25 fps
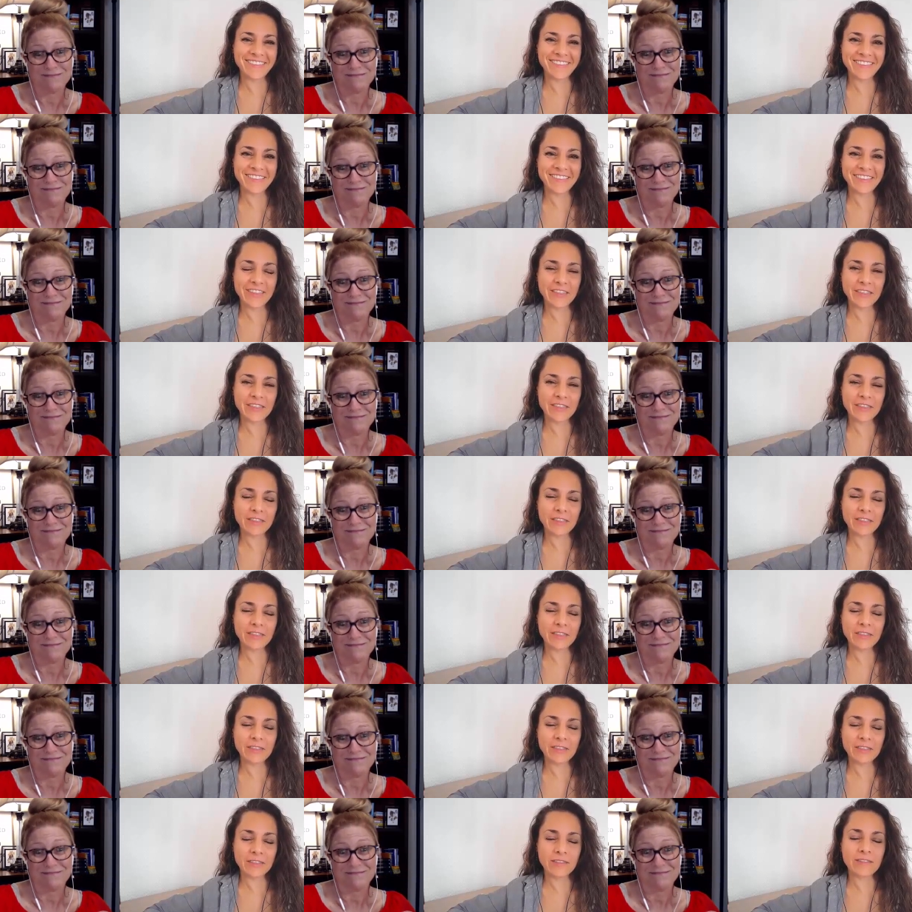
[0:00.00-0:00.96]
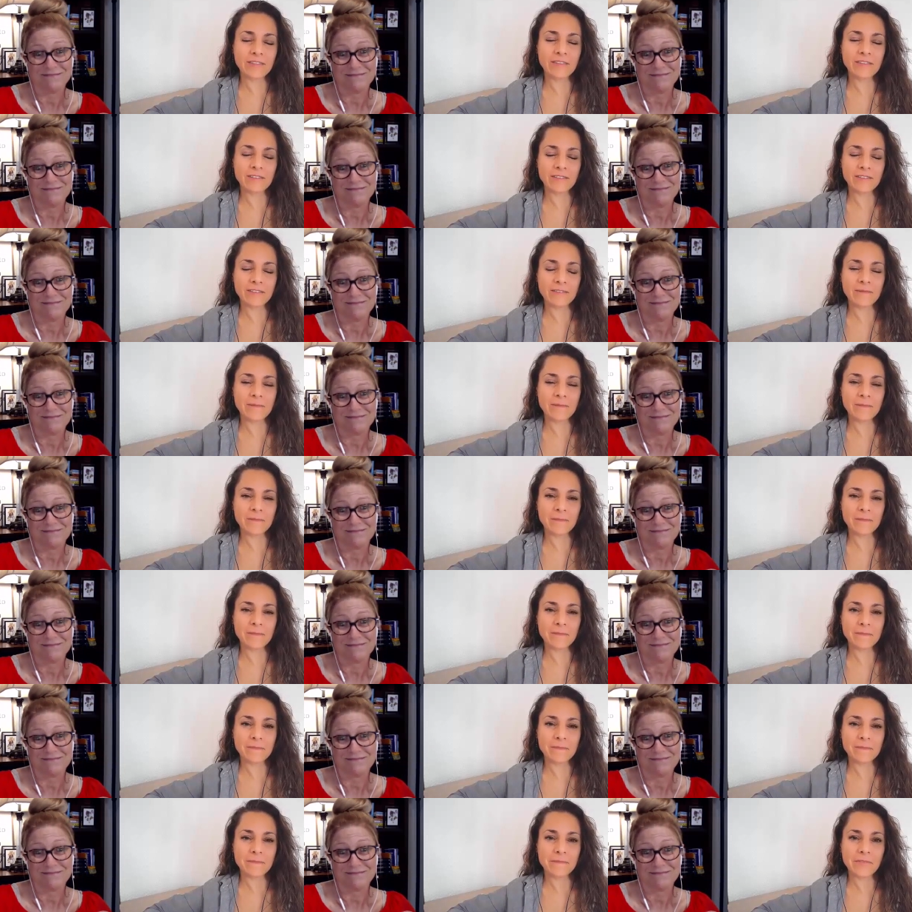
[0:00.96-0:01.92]

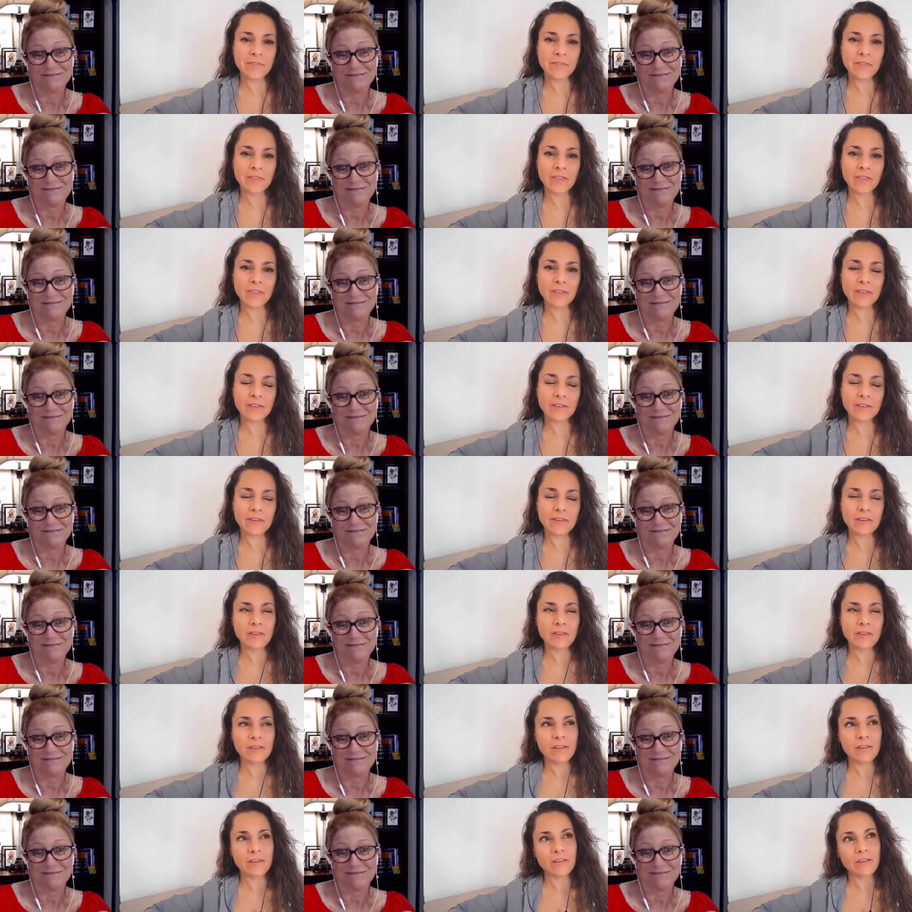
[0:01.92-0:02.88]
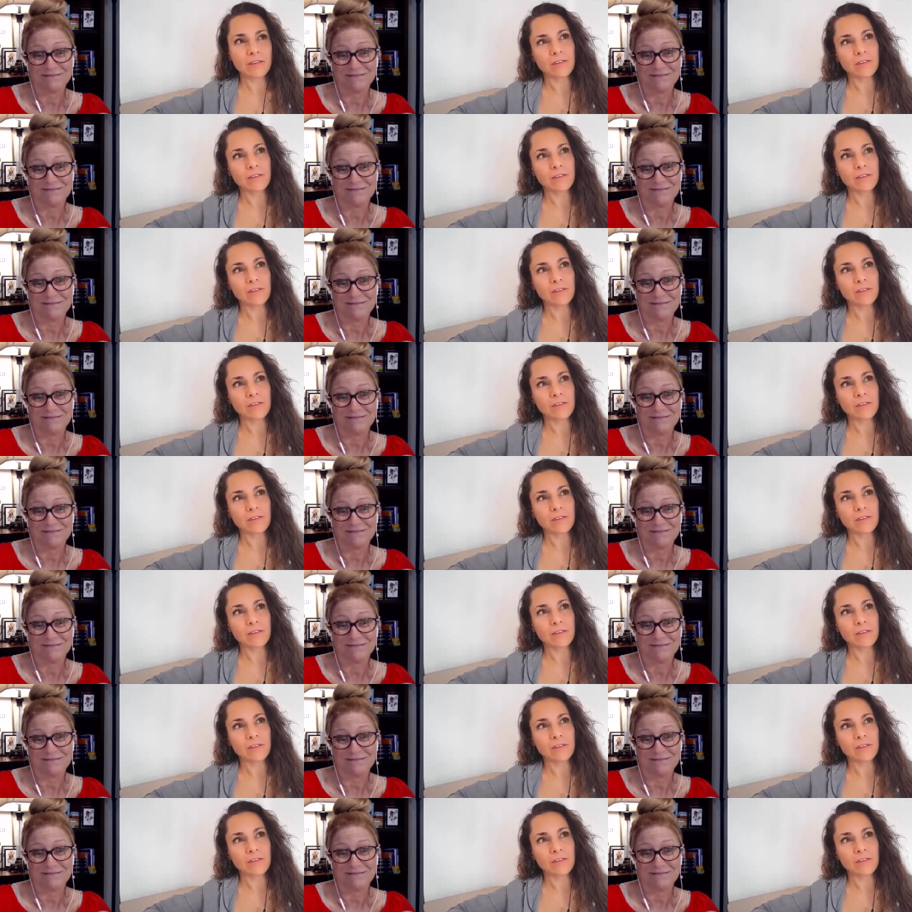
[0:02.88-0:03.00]
Nobody speaks.